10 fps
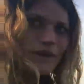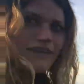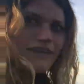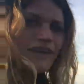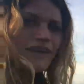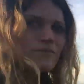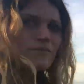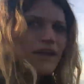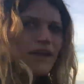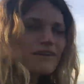And
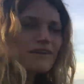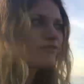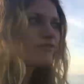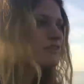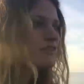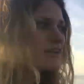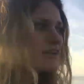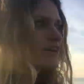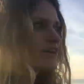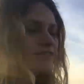I think for a lot
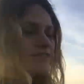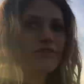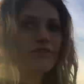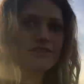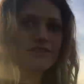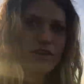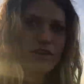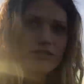of us on this kind of